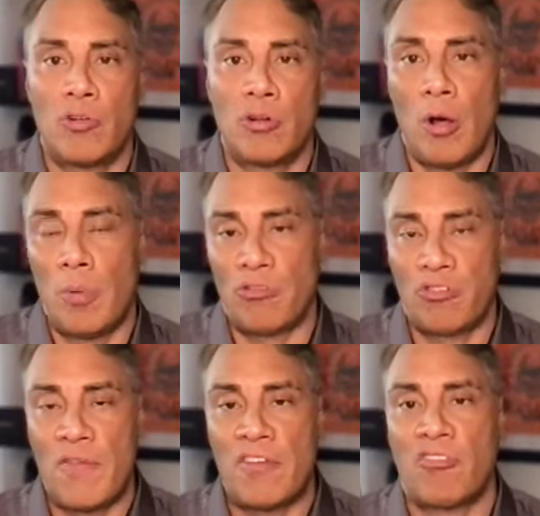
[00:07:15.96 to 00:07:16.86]
global
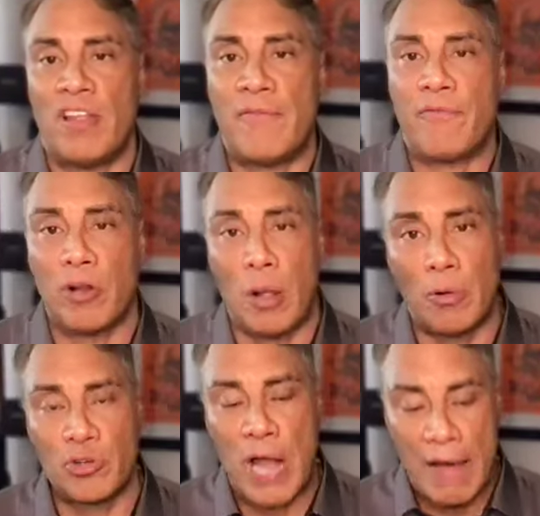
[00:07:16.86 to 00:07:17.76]
service link for global
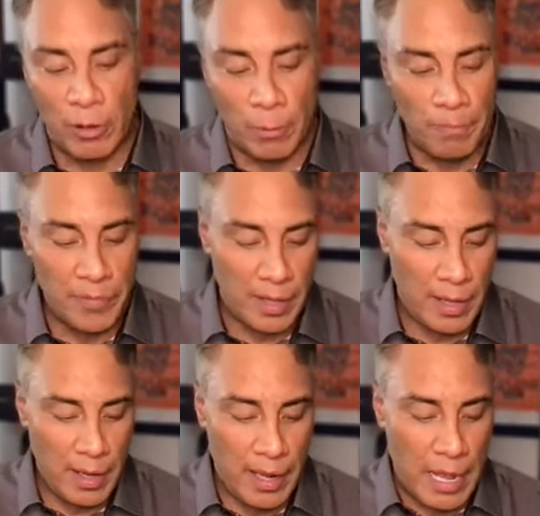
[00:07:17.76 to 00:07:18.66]
travel,
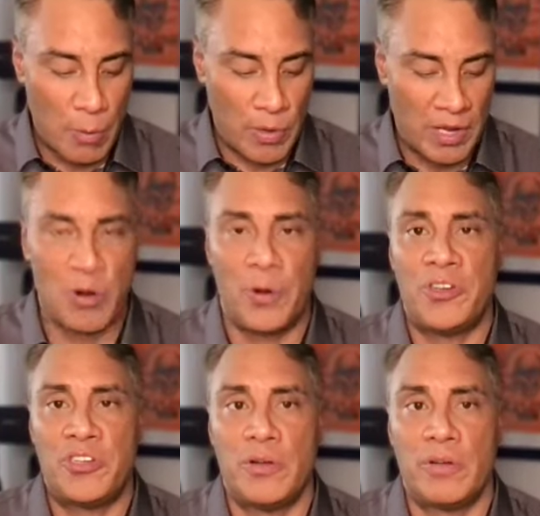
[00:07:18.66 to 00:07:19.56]
and we
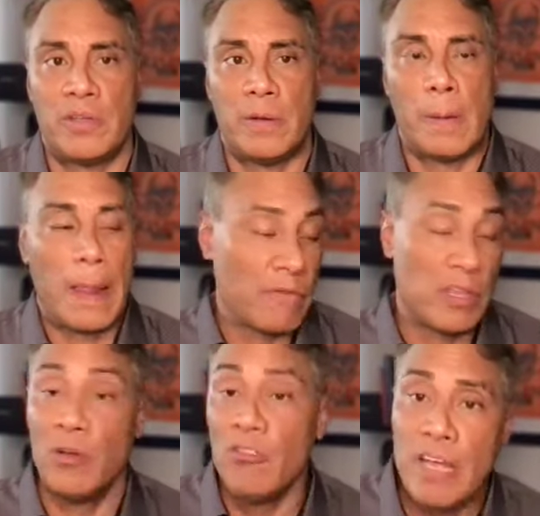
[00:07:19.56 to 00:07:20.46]
encourage you to
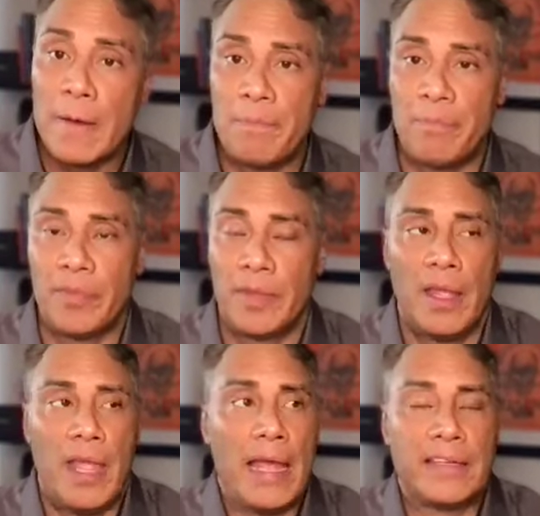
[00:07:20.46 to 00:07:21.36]
use it
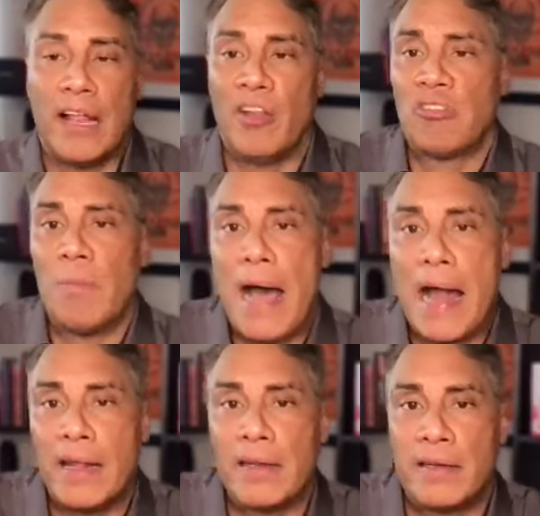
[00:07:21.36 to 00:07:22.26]
and tell us
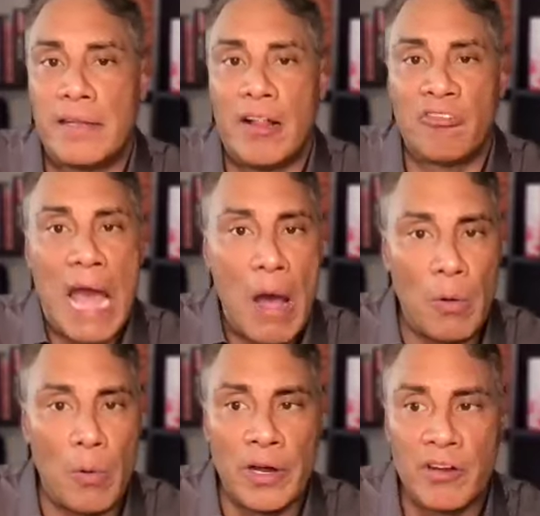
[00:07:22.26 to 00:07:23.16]
about it. Tell us how
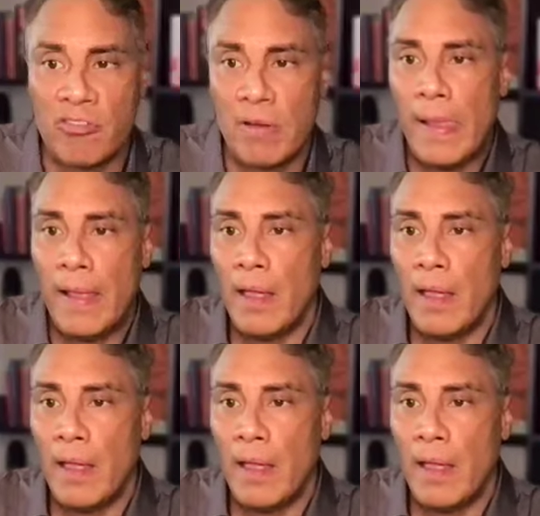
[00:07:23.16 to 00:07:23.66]
it works.